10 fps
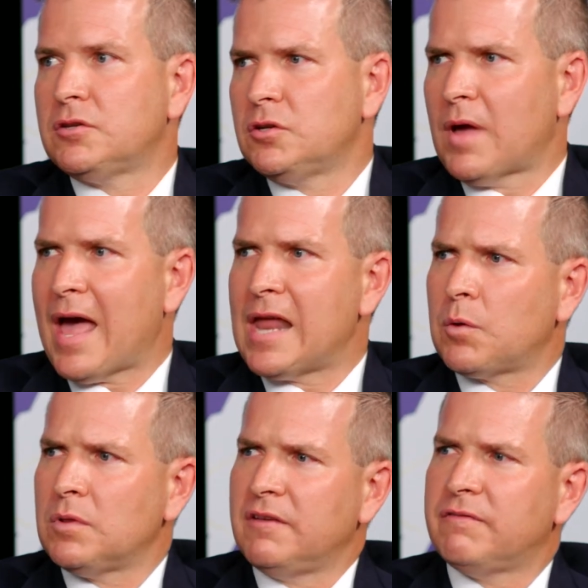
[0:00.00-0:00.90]
to
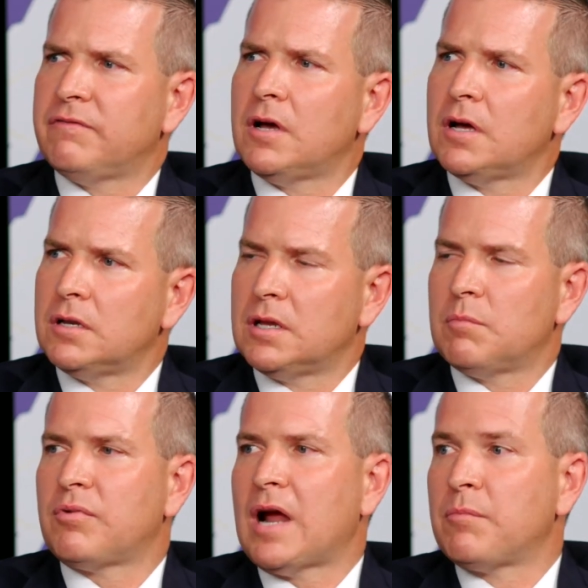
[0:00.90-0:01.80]
adequately fund
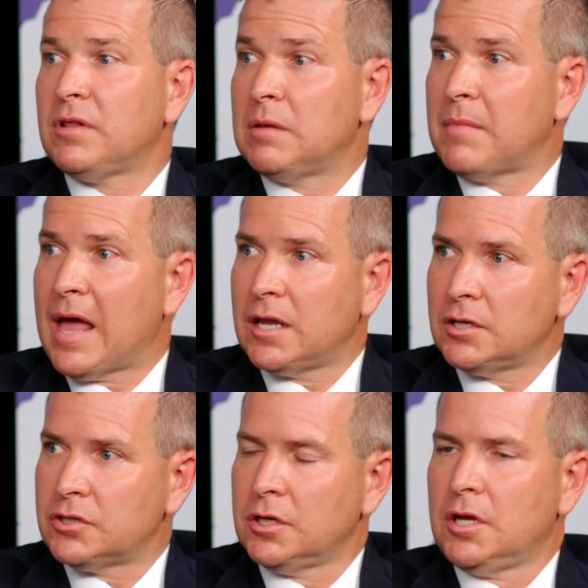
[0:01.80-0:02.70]
and properly
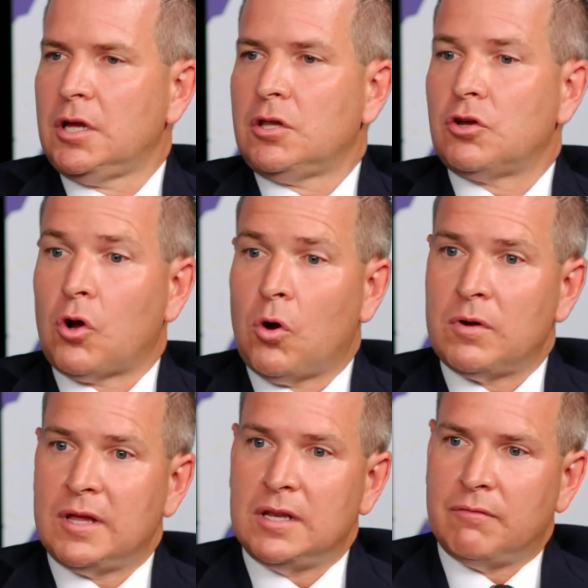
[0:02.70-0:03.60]
manage their
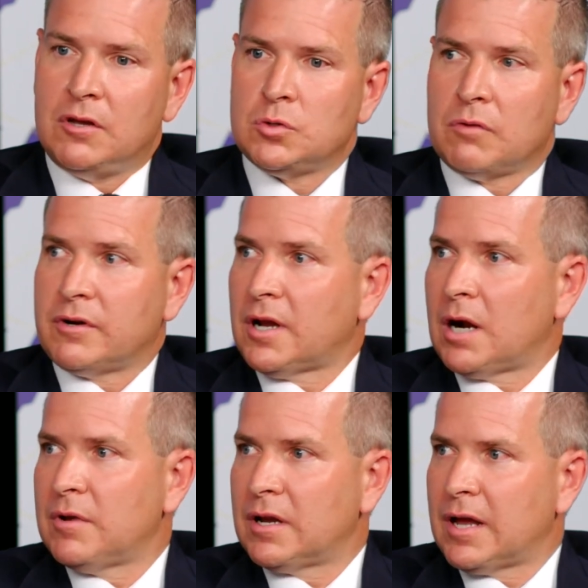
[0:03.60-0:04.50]
own individual
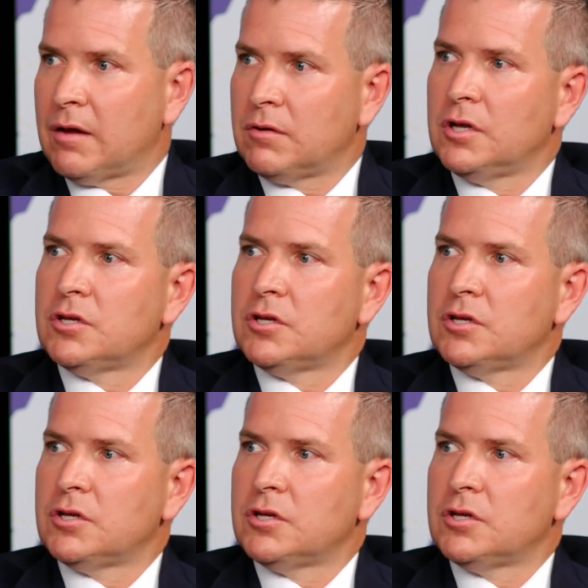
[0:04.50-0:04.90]
retirement account,